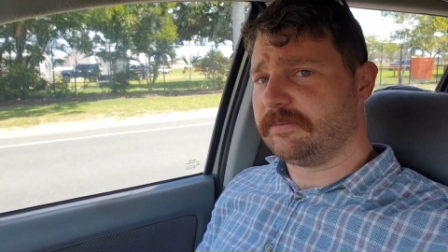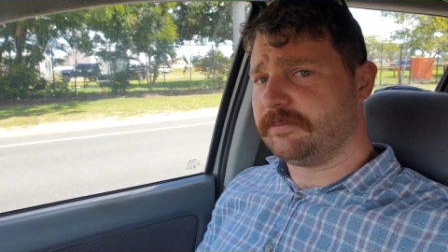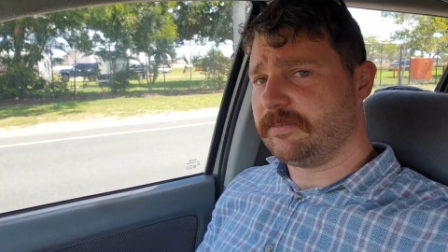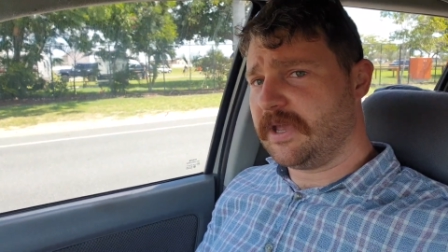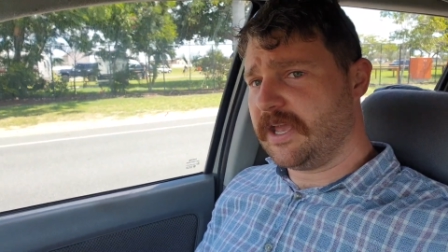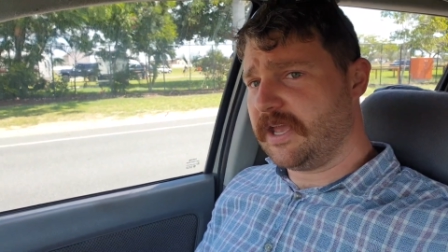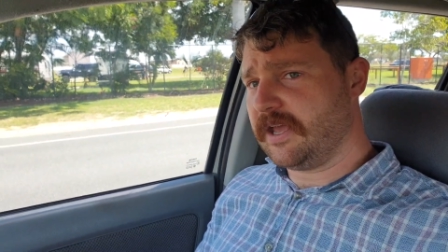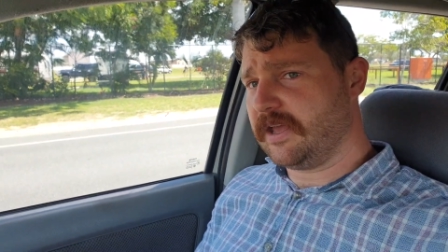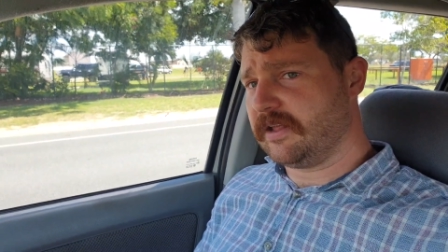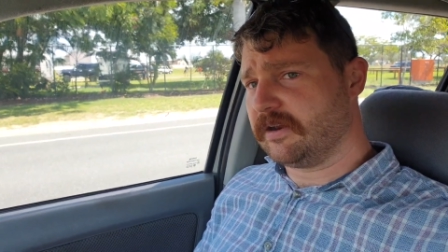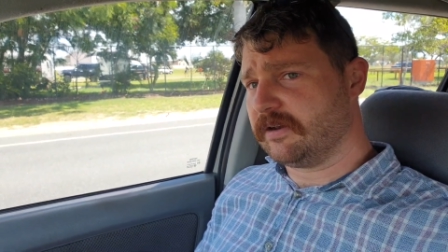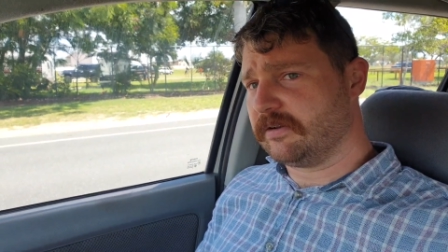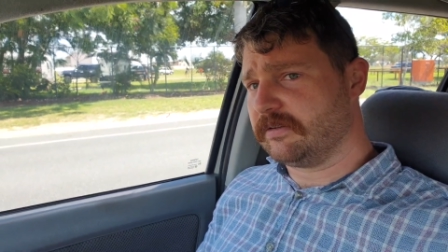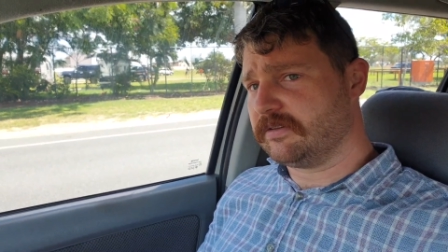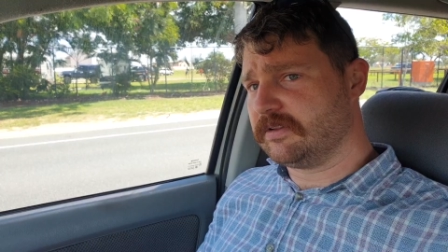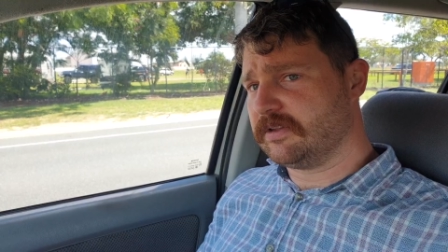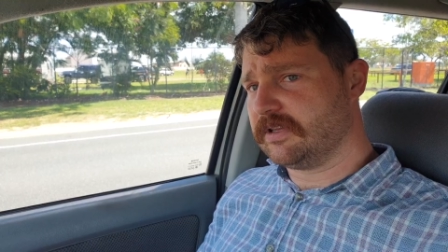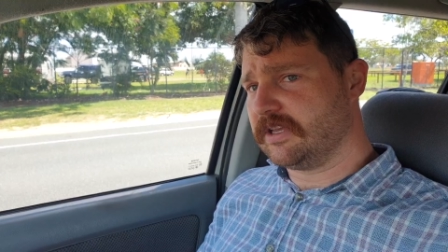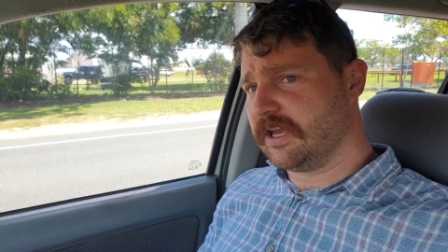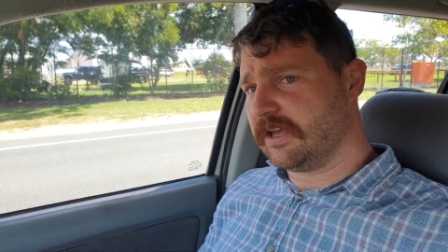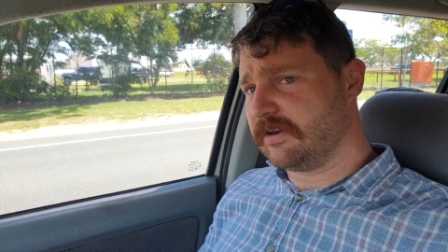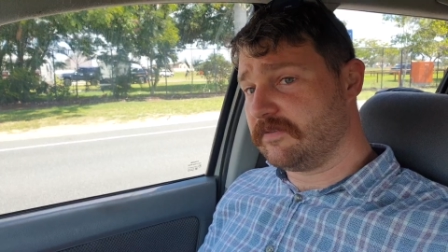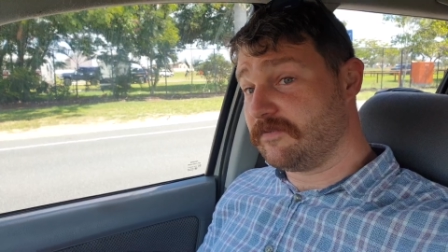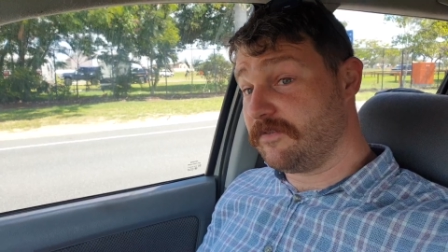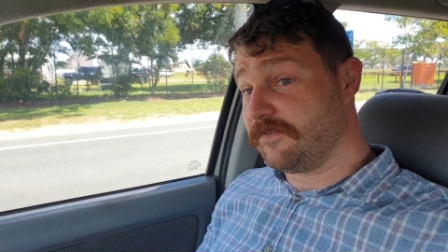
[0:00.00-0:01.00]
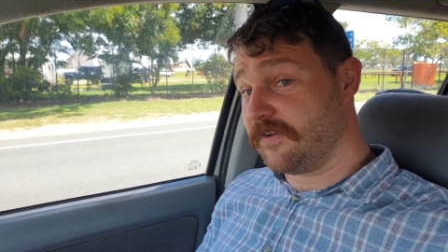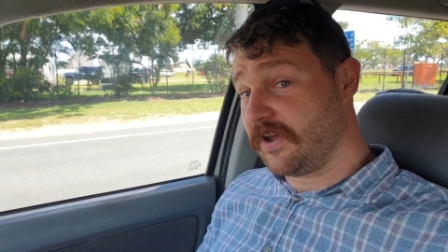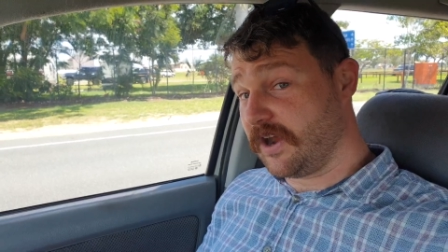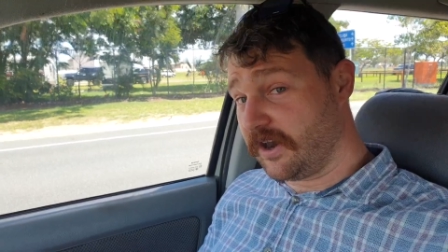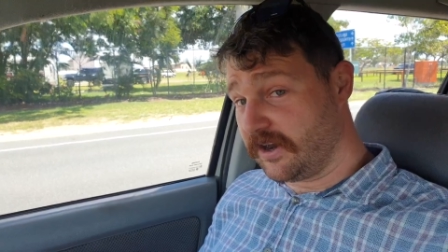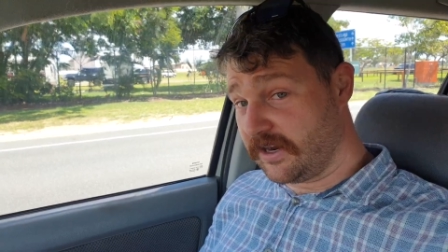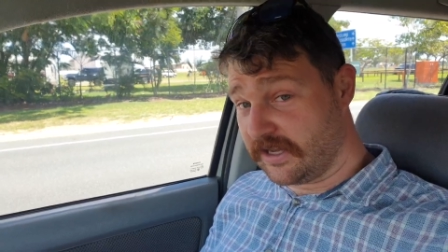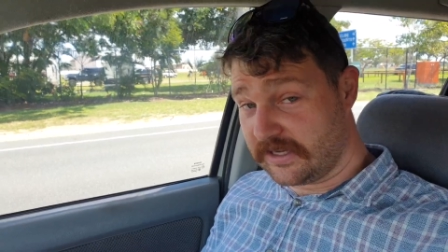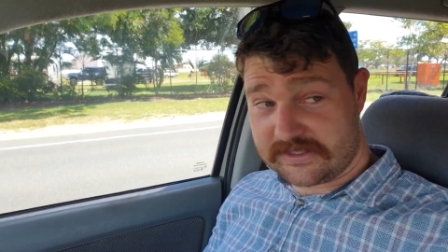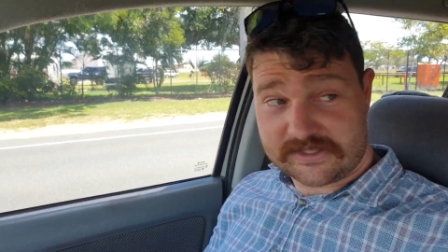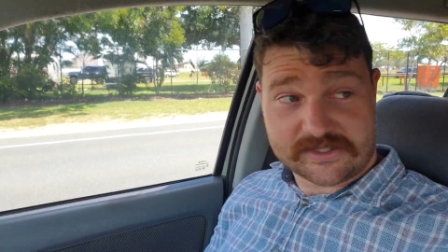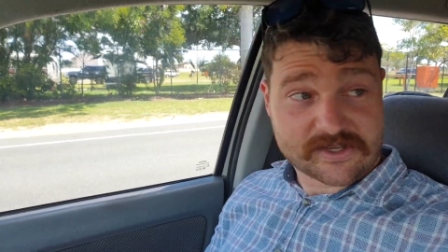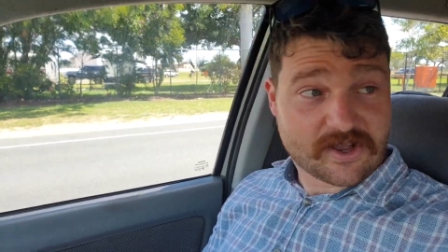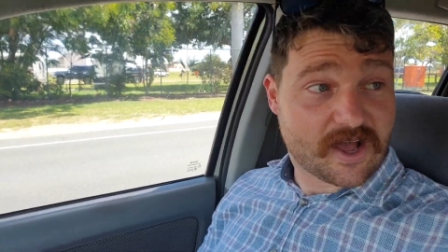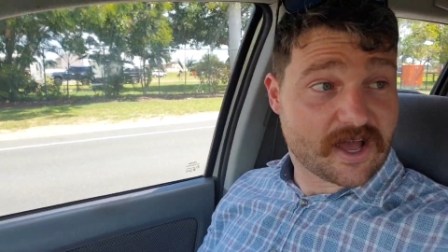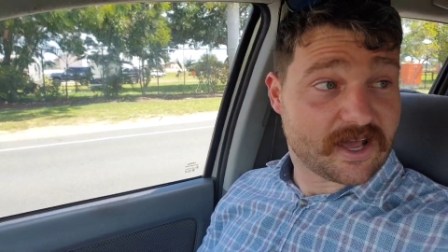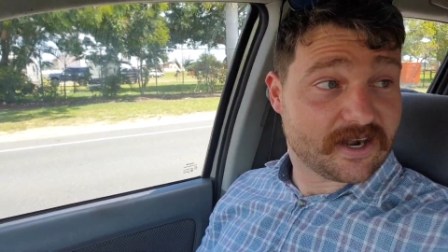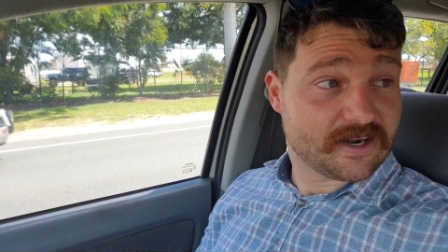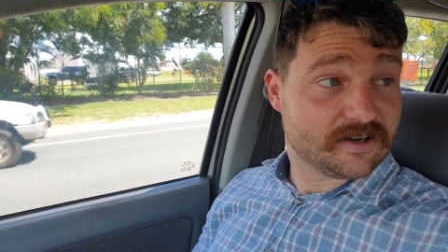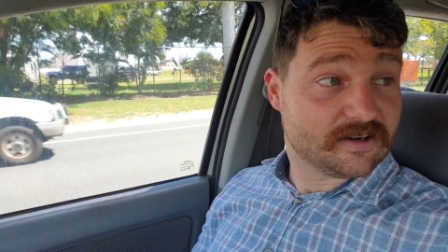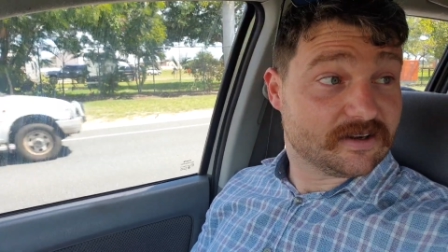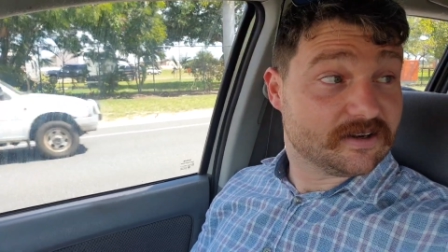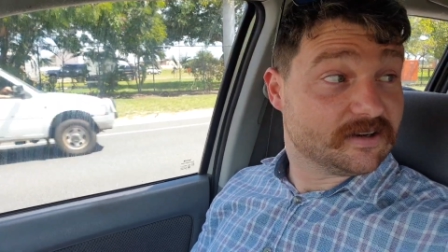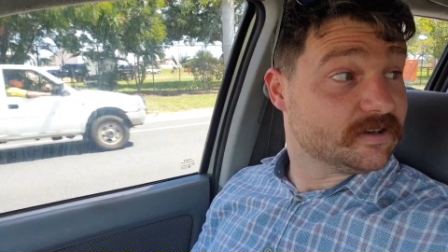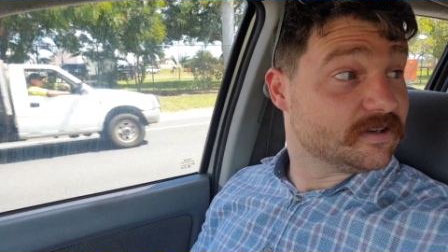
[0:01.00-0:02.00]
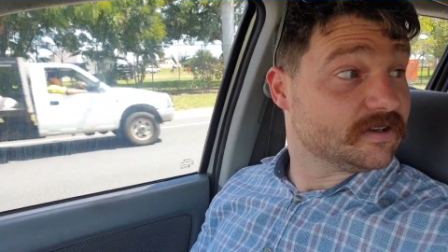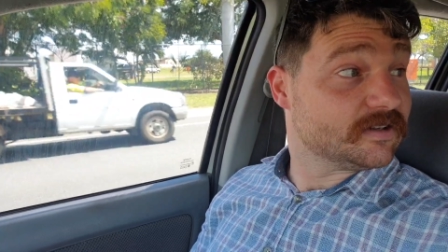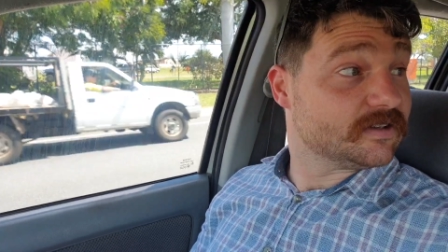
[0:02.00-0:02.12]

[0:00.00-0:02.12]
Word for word: Man, getting very excited.